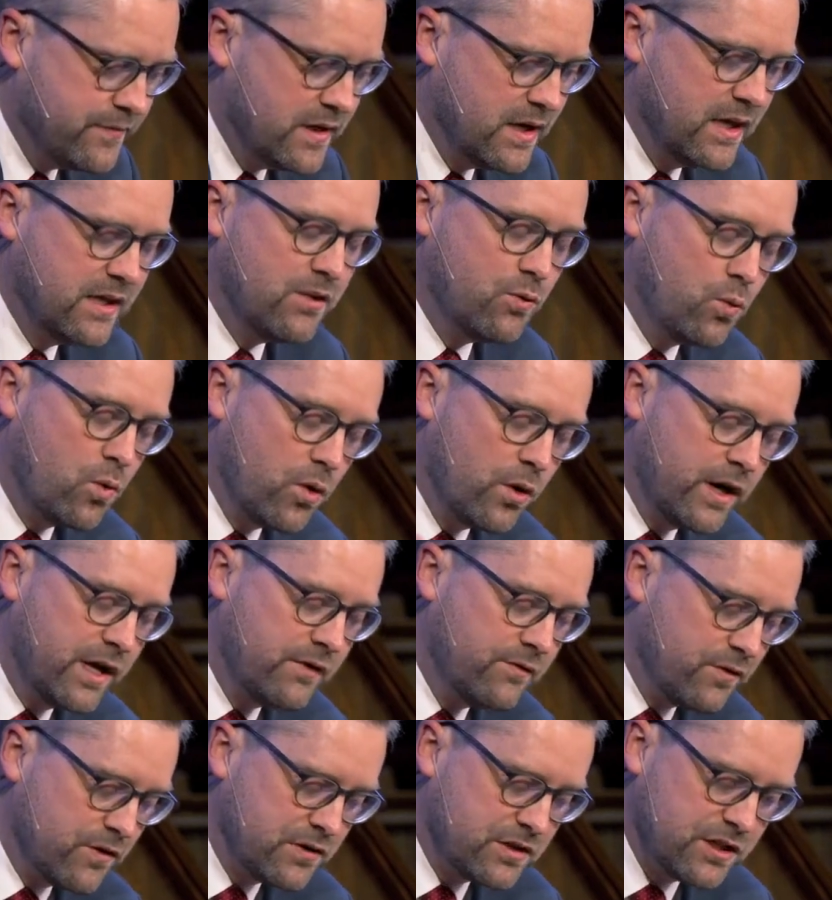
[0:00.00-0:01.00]
And the
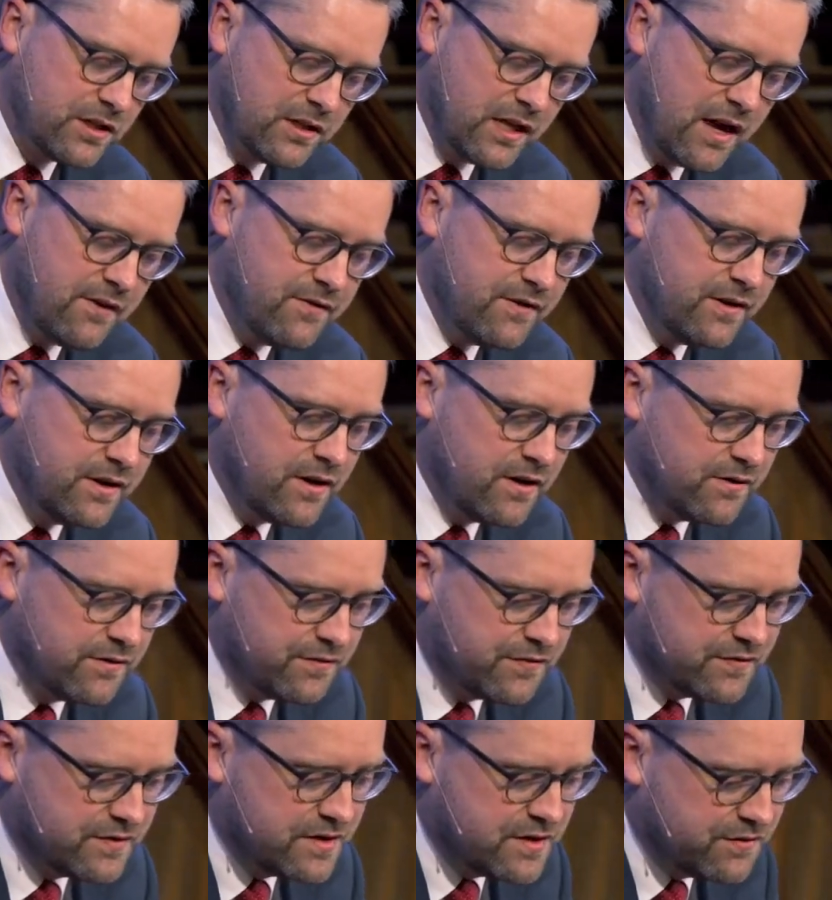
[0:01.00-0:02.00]
warning, verse 11,
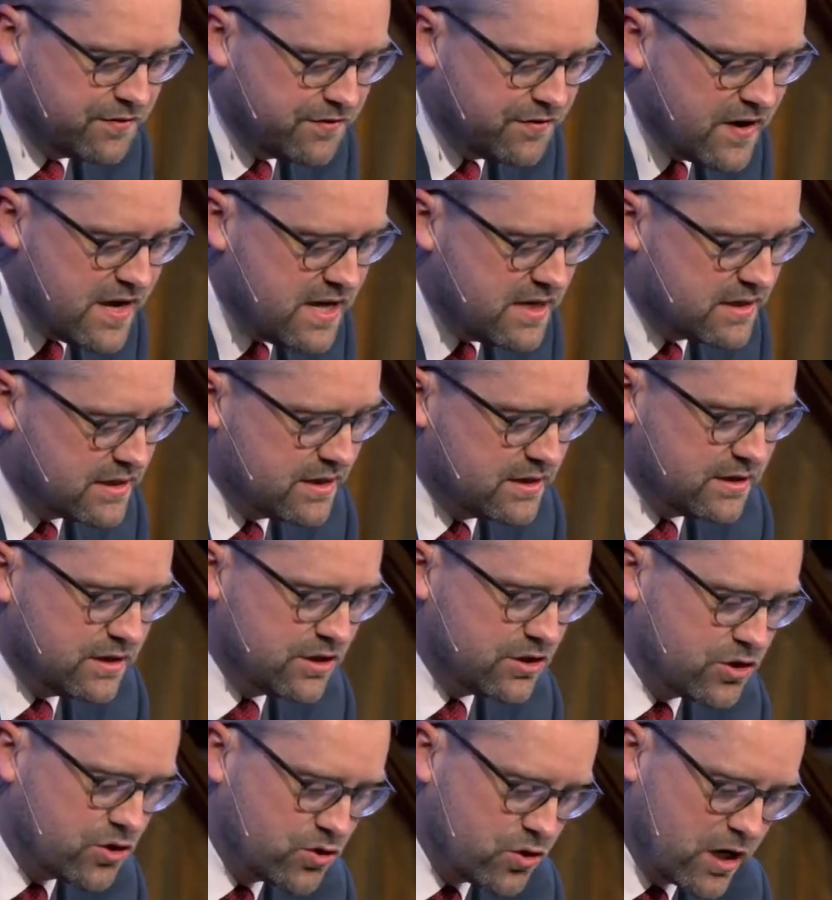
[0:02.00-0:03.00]
of defeat and
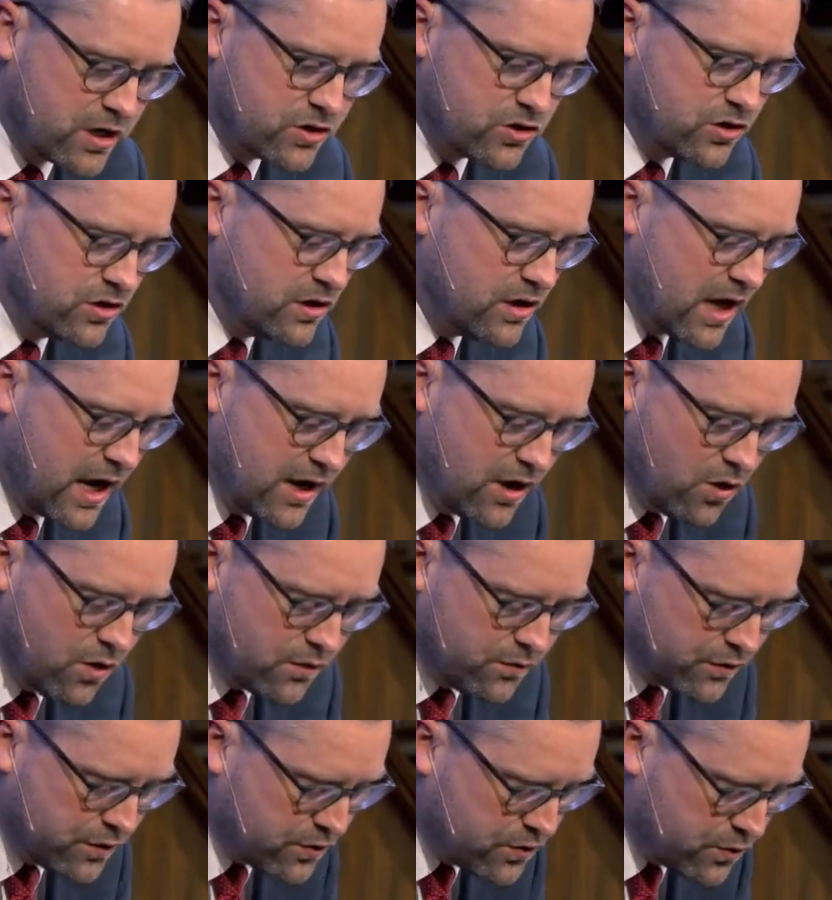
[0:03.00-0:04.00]
destruction, I
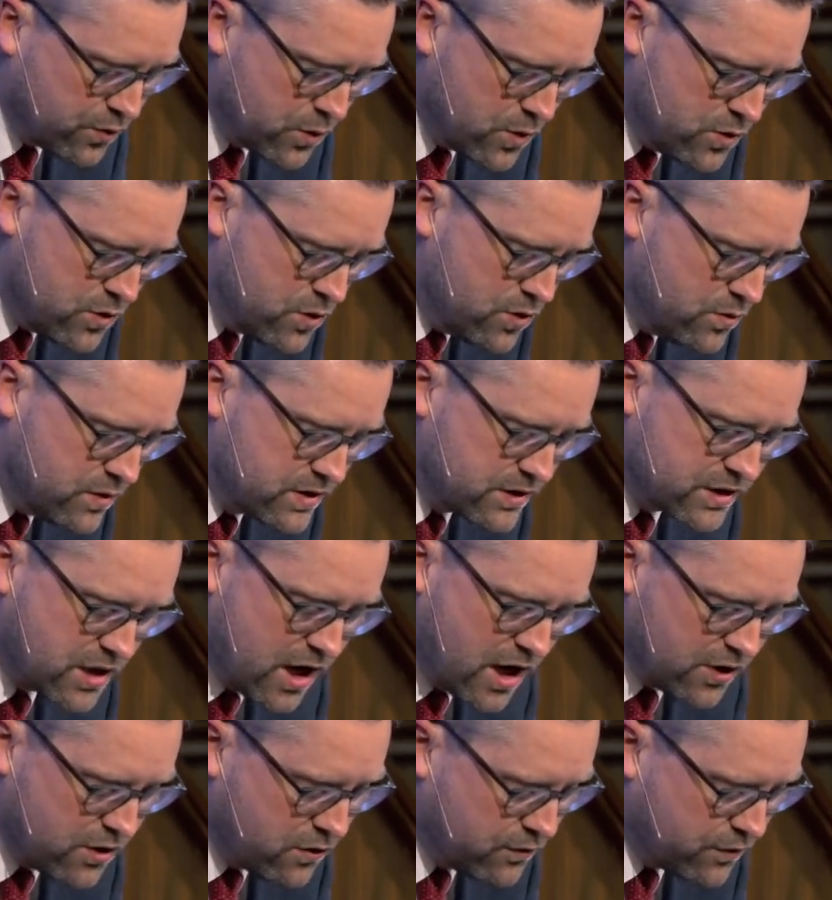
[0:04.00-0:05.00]
overthrew you as
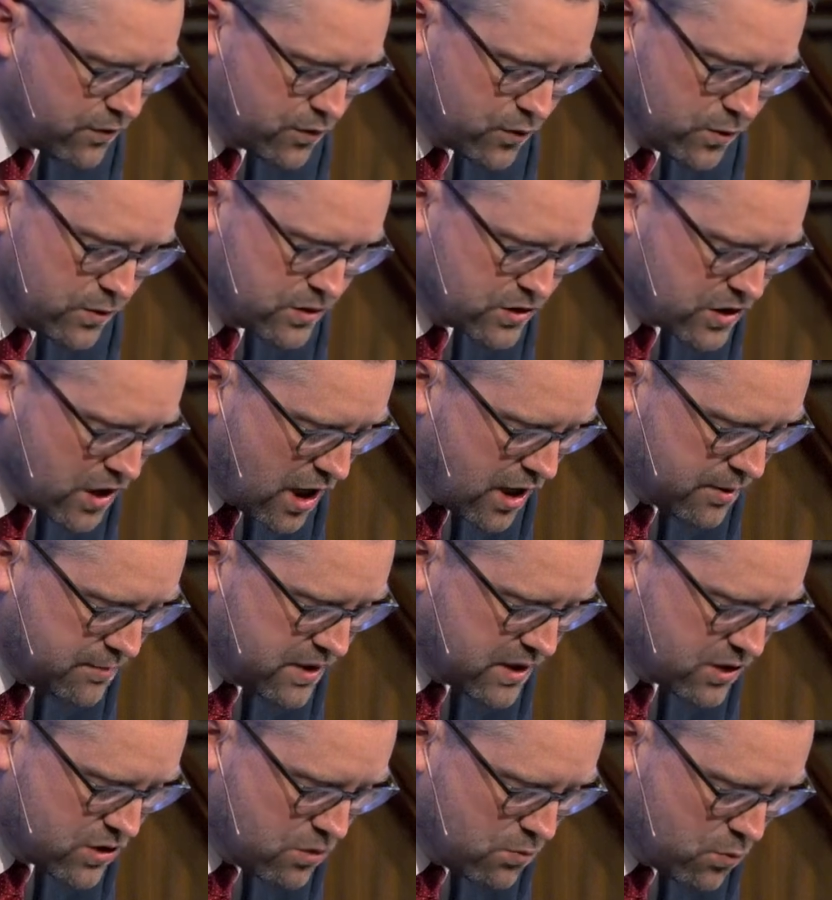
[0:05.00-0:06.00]
God overthrew Sodom
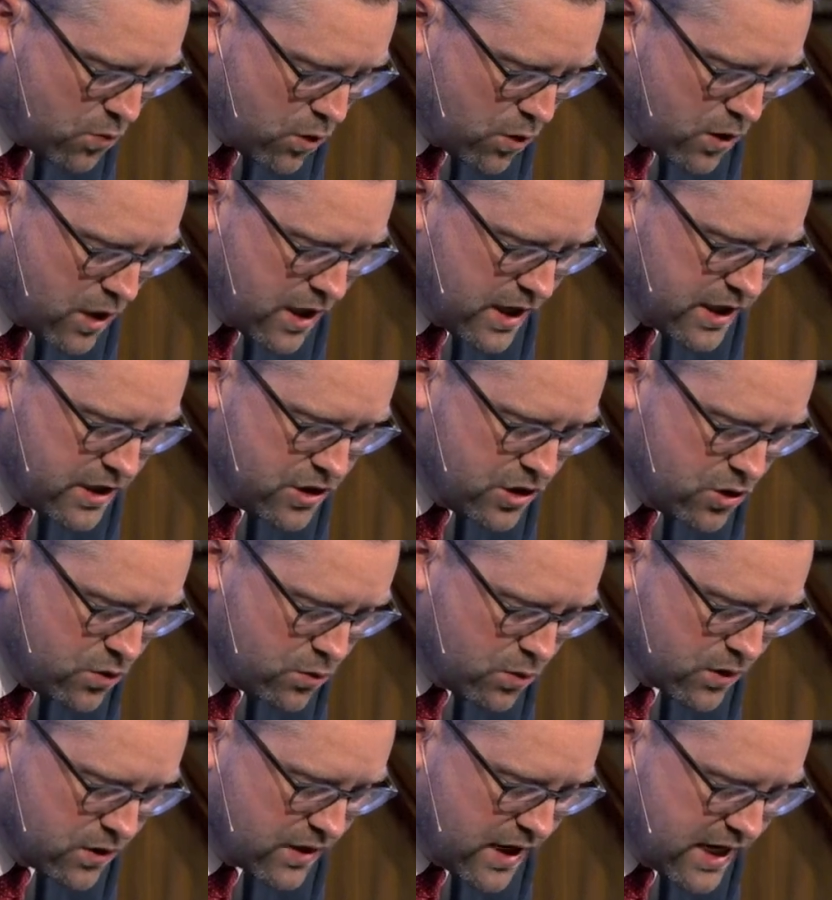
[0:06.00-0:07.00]
and Gomorrah, and you
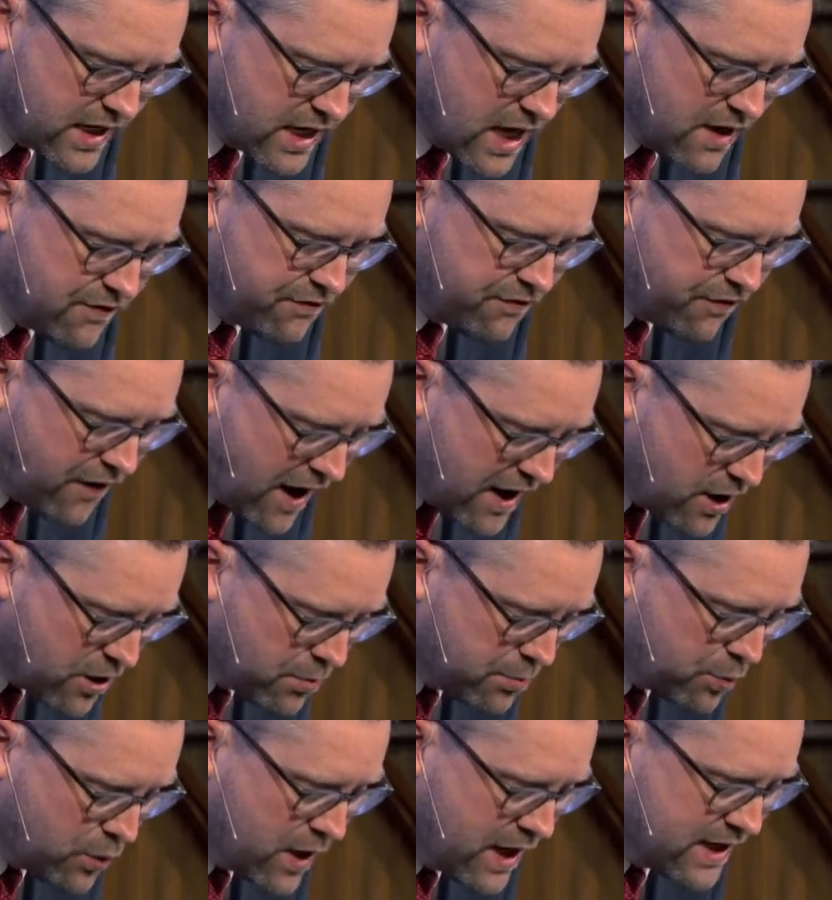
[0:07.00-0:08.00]
were like a
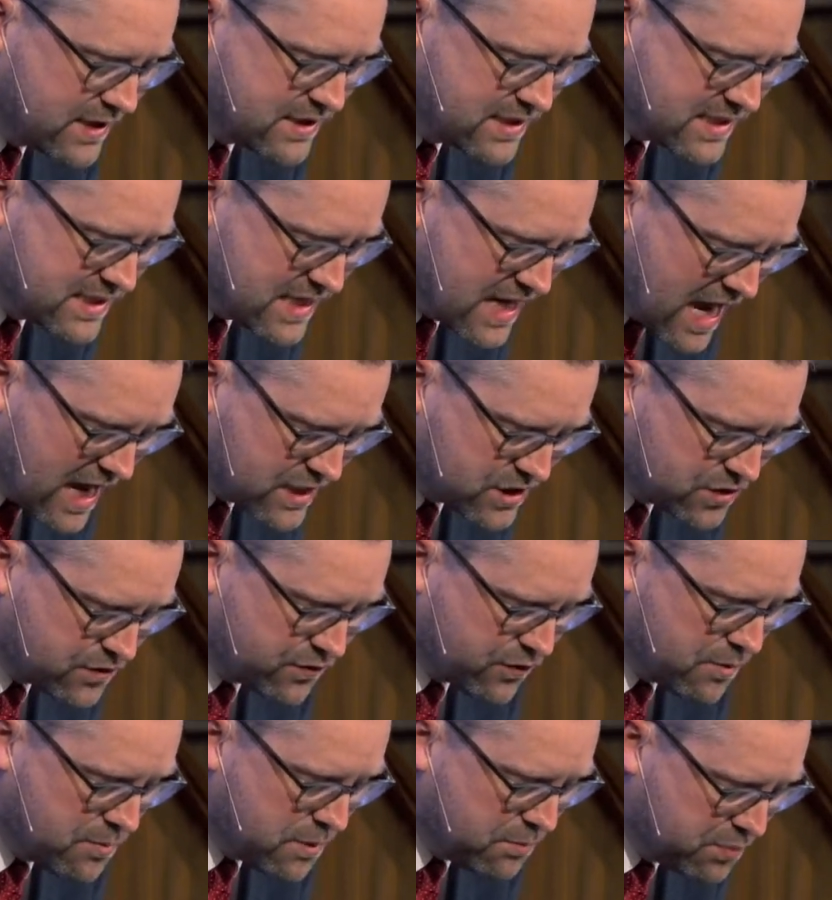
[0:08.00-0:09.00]
firebrand snatched
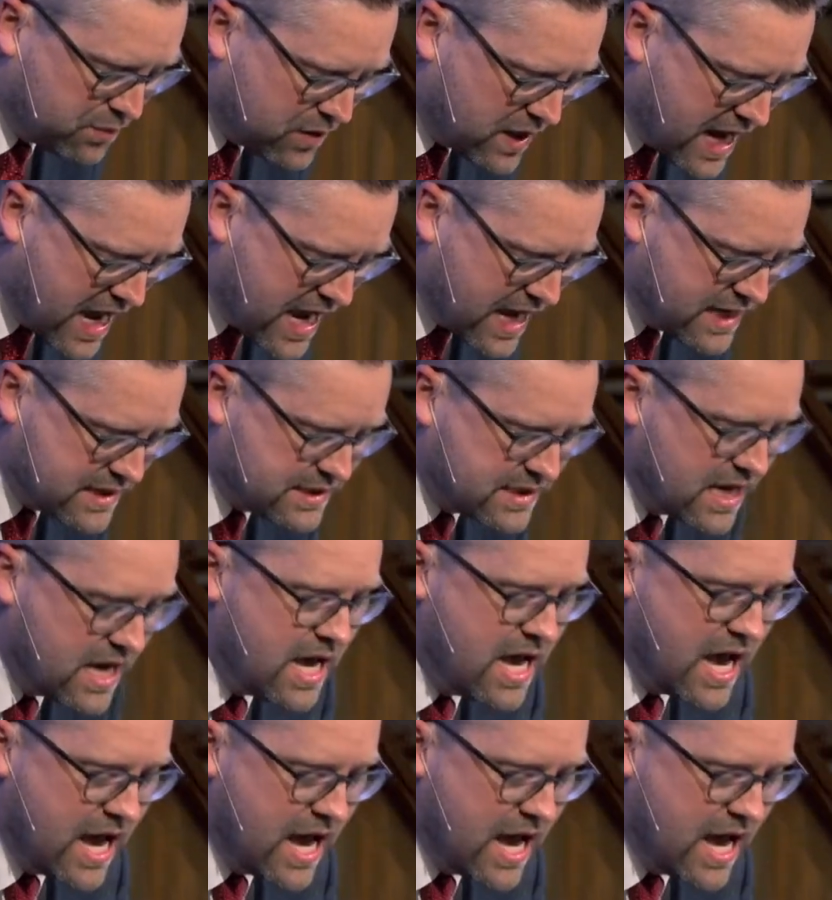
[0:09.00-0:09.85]
from a blaze,